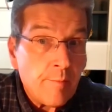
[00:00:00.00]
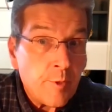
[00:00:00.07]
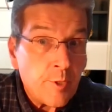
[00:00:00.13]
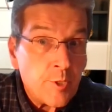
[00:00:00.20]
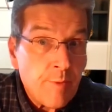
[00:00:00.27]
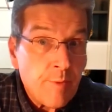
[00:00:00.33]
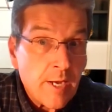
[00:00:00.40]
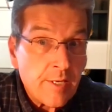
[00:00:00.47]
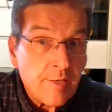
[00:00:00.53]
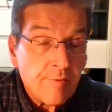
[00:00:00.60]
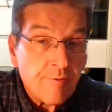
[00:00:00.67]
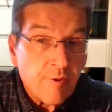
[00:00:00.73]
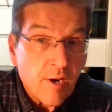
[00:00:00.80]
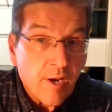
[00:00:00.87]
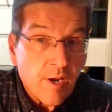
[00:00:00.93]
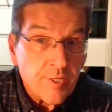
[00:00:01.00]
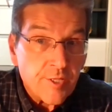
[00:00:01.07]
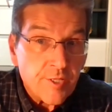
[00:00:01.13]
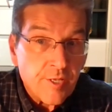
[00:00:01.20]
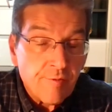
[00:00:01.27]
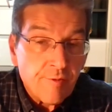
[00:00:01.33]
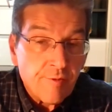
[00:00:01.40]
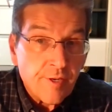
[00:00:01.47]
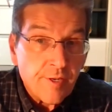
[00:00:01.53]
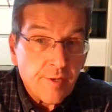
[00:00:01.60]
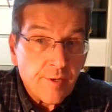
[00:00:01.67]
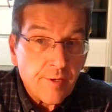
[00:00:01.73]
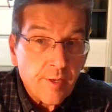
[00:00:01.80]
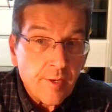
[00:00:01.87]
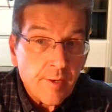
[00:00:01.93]
perspective for us, a
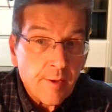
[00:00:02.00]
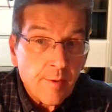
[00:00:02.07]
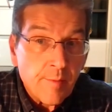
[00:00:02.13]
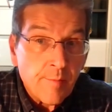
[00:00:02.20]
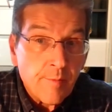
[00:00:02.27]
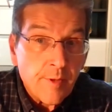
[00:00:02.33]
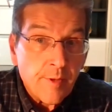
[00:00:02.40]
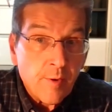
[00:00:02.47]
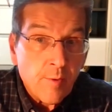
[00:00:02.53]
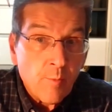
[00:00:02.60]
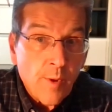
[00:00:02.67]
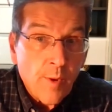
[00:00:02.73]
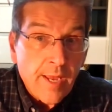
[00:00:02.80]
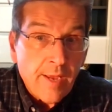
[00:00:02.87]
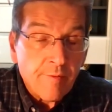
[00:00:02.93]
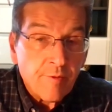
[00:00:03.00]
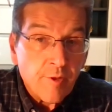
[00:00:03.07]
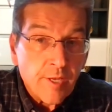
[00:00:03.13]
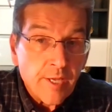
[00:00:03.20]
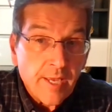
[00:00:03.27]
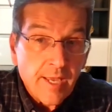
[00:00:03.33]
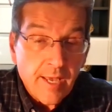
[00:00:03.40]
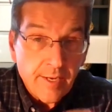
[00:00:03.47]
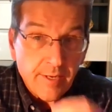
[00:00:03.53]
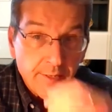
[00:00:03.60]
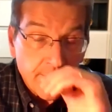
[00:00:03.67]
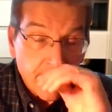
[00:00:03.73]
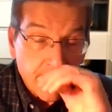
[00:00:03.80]
different way of looking at